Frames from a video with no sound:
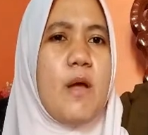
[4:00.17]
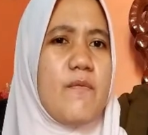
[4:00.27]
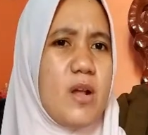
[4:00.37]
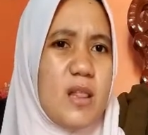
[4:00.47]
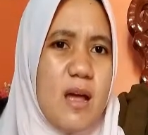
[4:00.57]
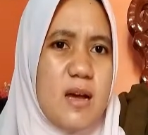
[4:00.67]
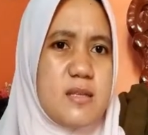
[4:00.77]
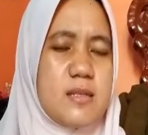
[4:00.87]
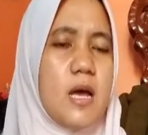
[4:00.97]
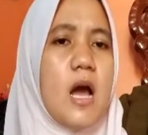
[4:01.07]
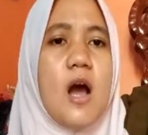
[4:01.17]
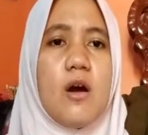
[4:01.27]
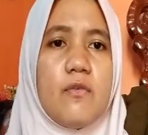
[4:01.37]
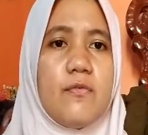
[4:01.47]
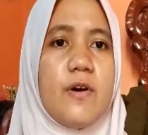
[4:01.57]
of the class,
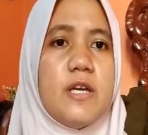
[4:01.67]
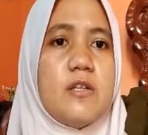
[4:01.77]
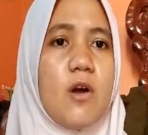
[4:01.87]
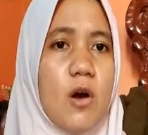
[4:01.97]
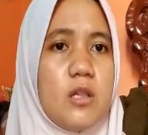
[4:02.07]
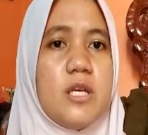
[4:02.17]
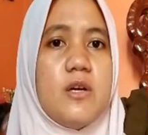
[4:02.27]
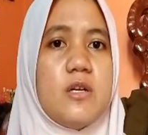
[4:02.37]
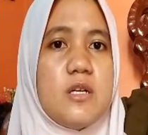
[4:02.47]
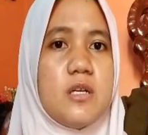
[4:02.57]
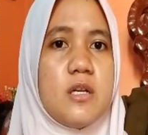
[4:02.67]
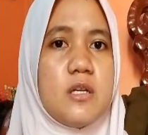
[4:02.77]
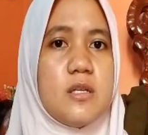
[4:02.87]
avoid calling on the